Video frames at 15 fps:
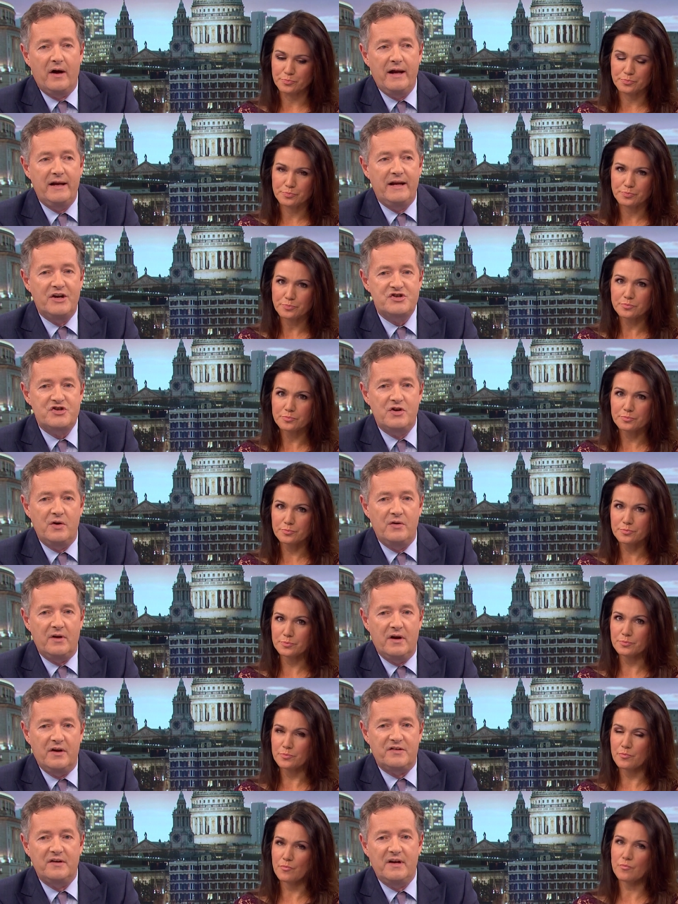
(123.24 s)

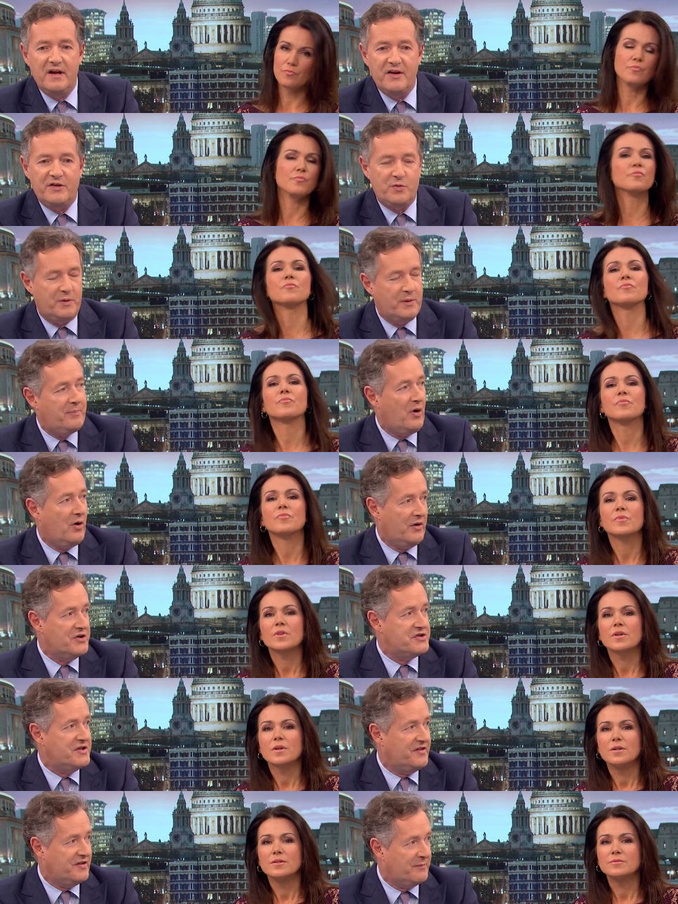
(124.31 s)
Speaker 1: issued as near to an
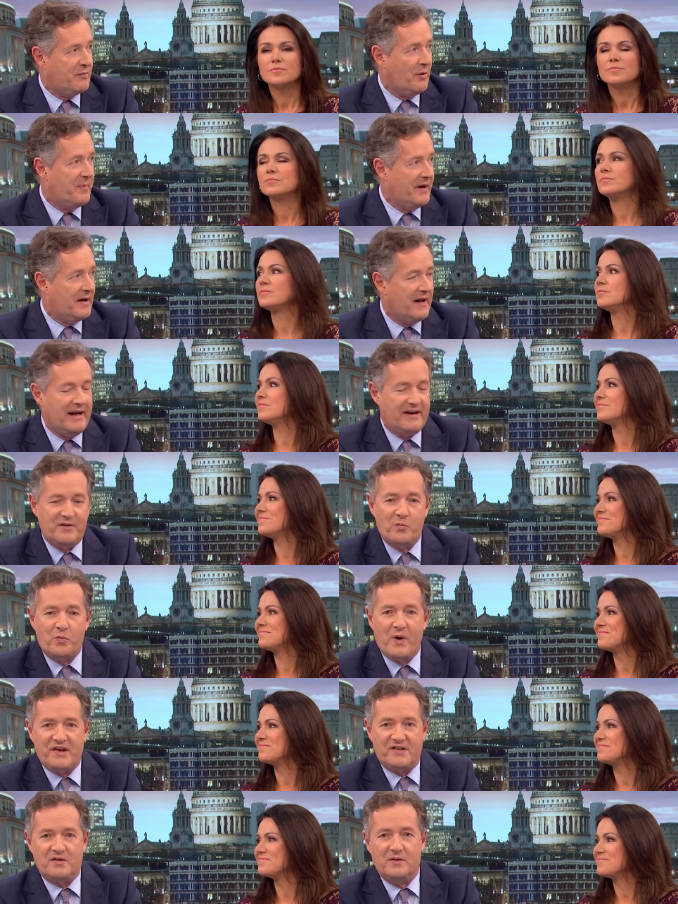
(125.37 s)
apology as you're probably likely to
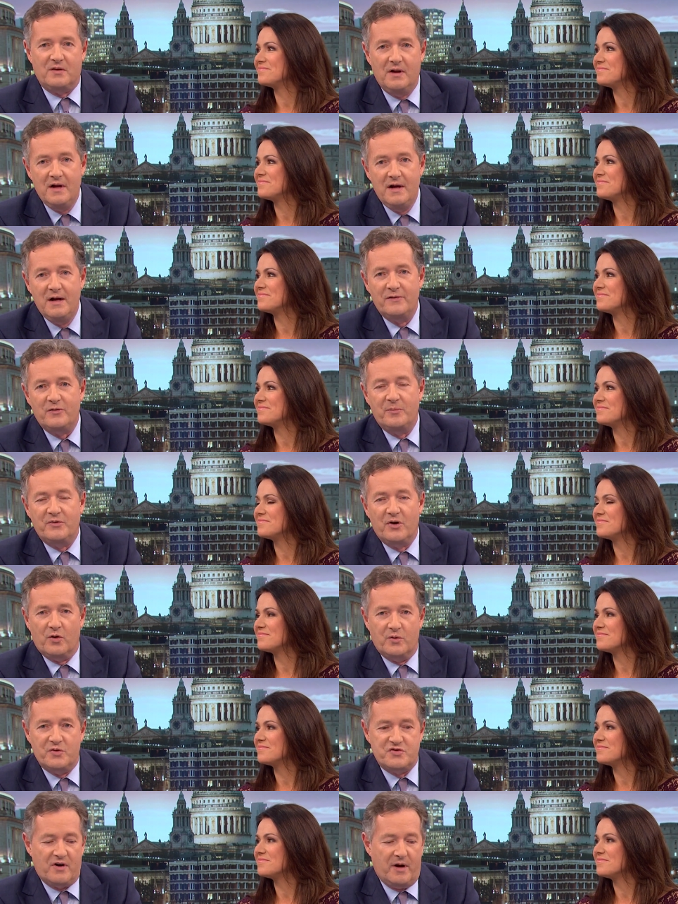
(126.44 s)
wrestle from
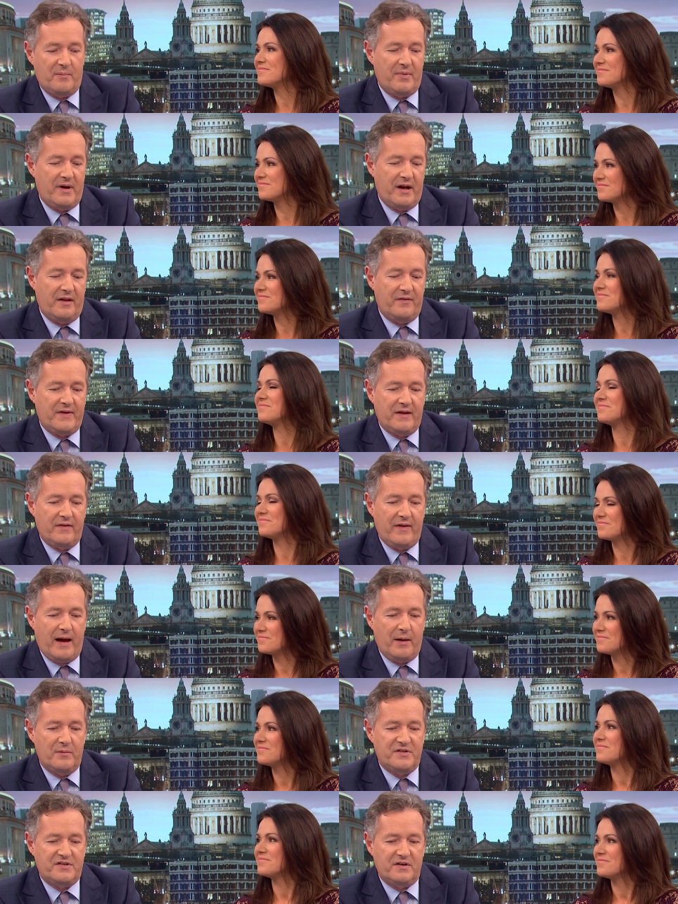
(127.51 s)
Donald Trump, and I think
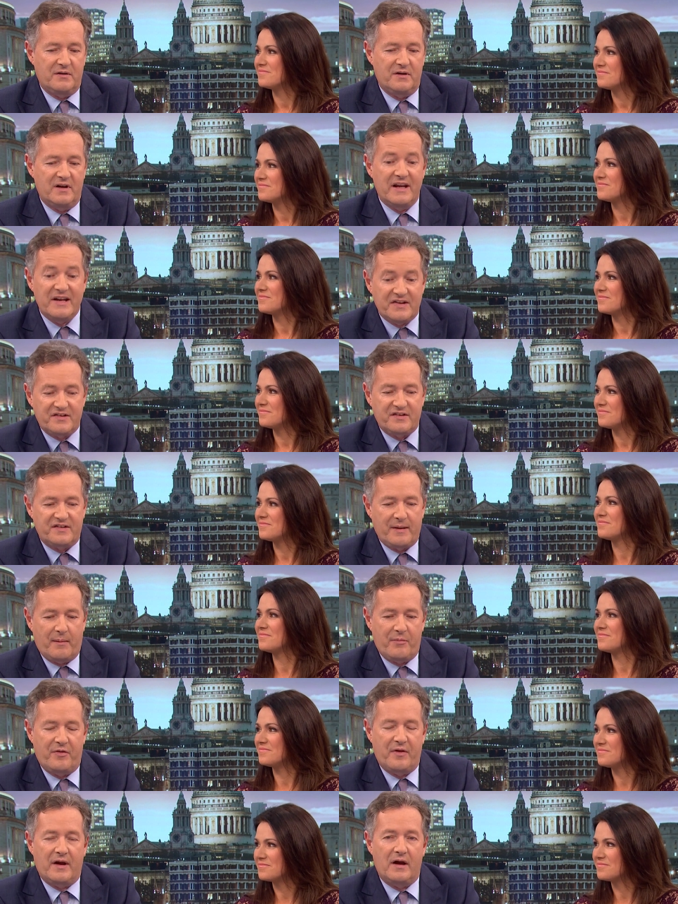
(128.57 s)
that was at least
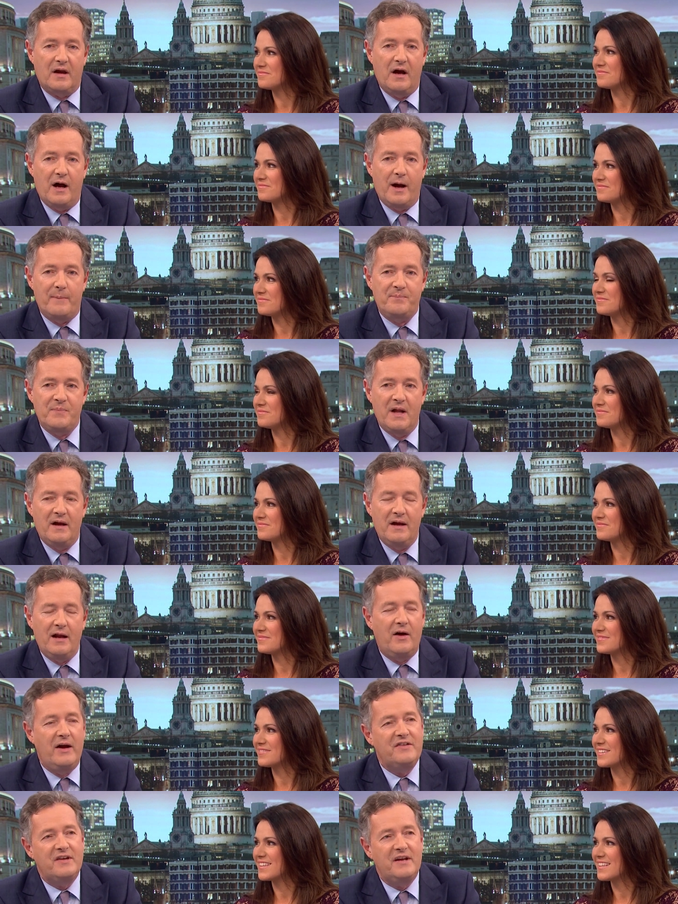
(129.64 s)
something.
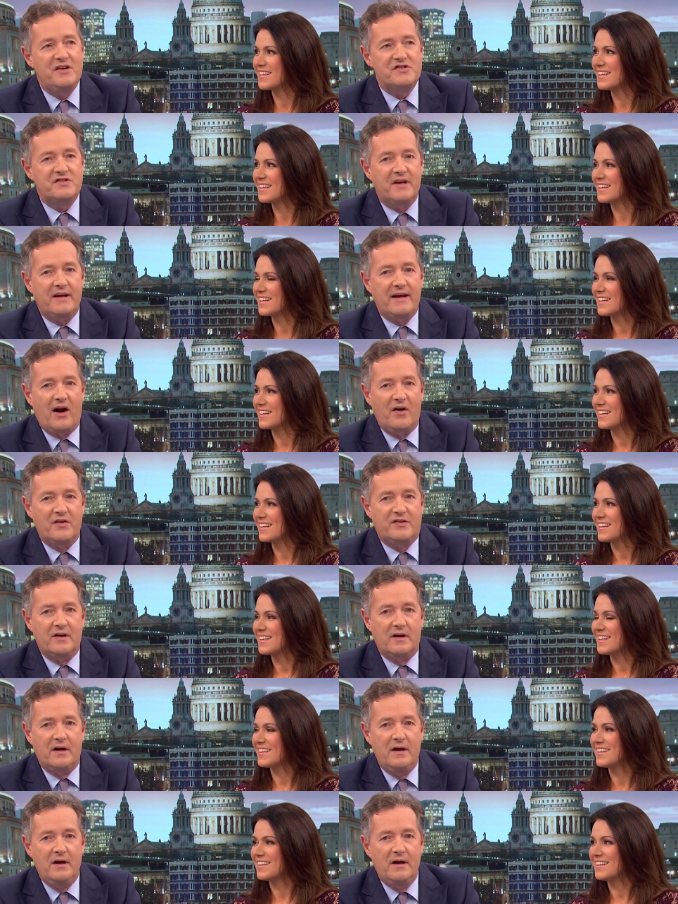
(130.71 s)
He's an interesting
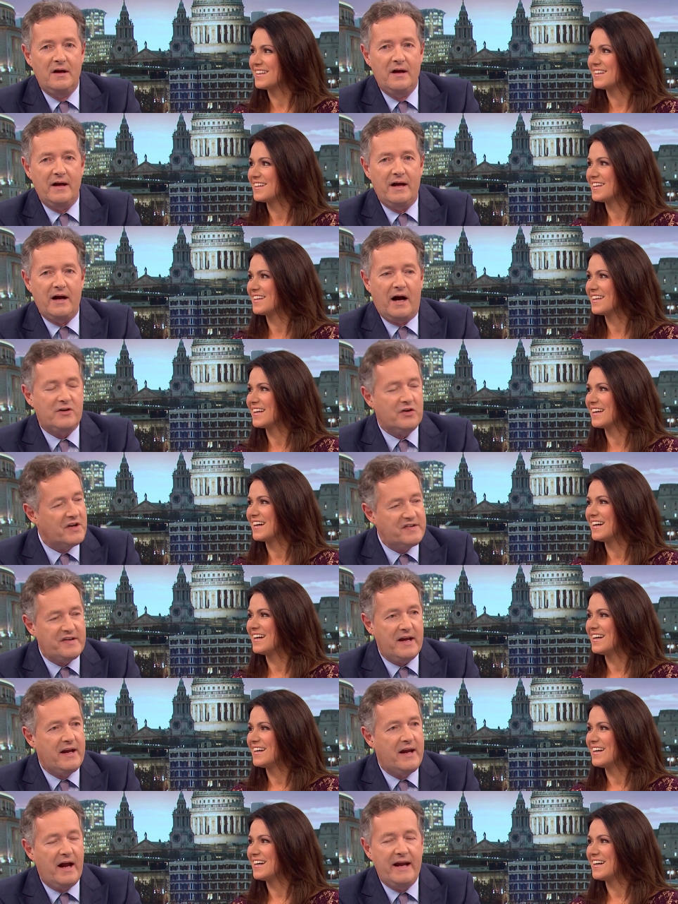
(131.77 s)
character. I got to say,